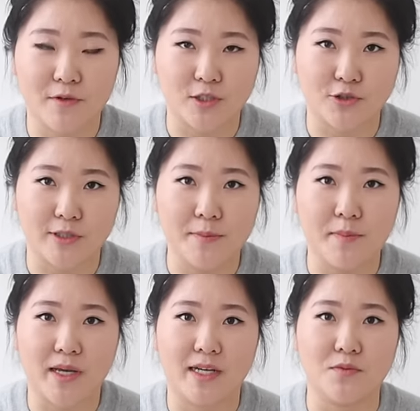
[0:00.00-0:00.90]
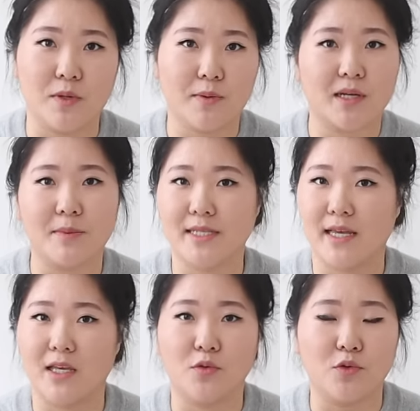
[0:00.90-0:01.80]
for the trip because we were gonna be
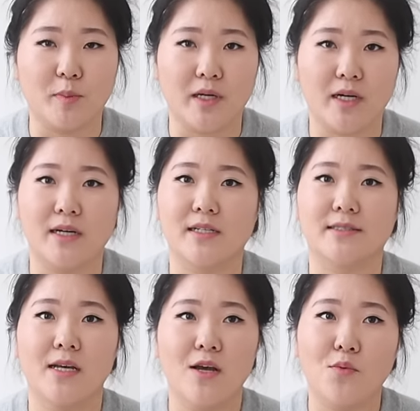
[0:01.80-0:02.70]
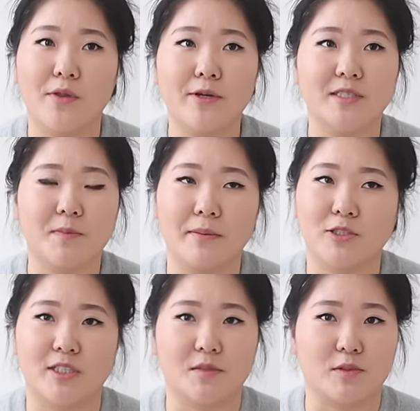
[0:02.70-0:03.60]
taking Ubers, whether it's public
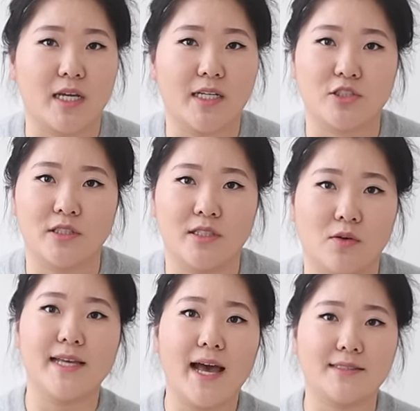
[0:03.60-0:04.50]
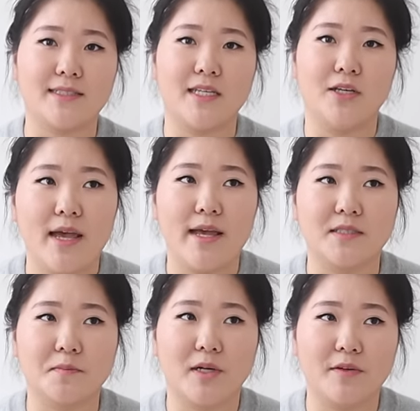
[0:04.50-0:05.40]
transportation, taxi,
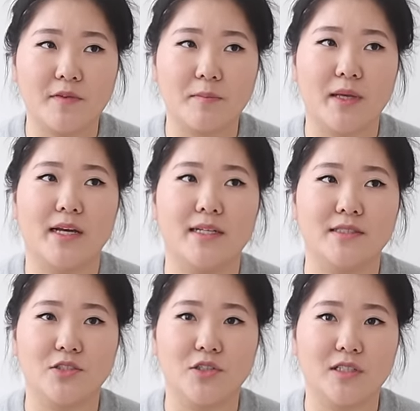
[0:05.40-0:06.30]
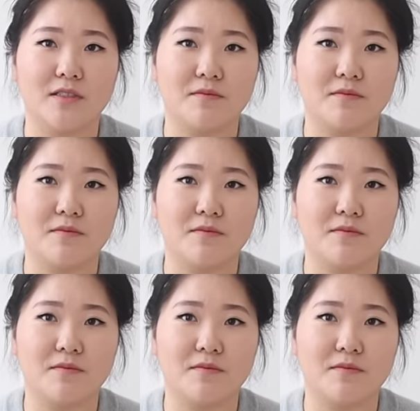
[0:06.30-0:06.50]
it's perfect because you could